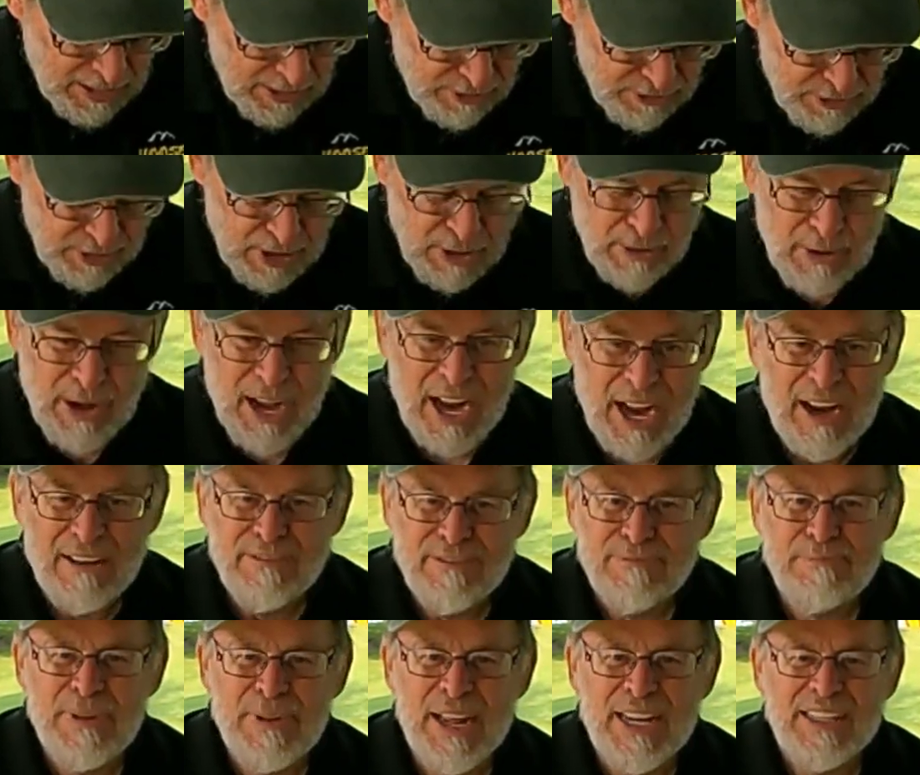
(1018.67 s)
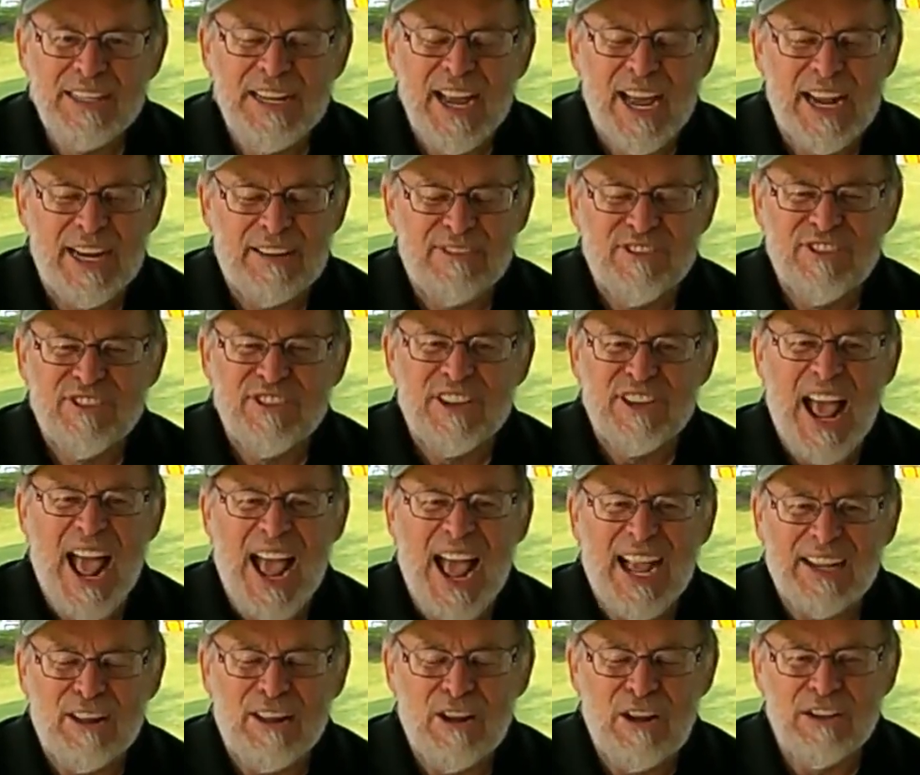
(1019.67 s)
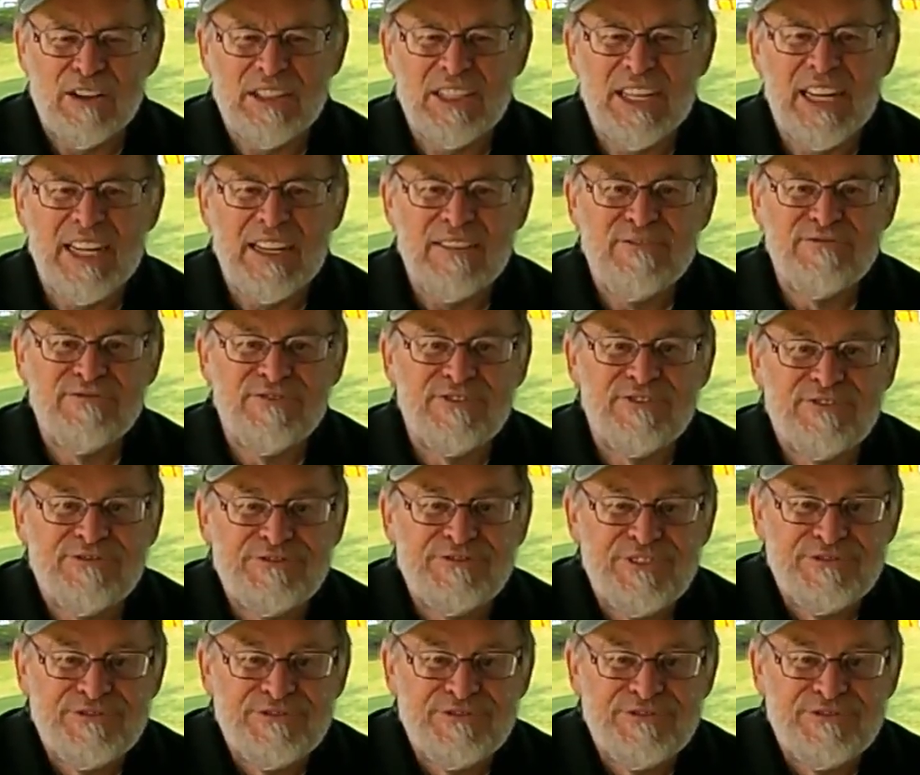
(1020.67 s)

So I've been kind of slack on getting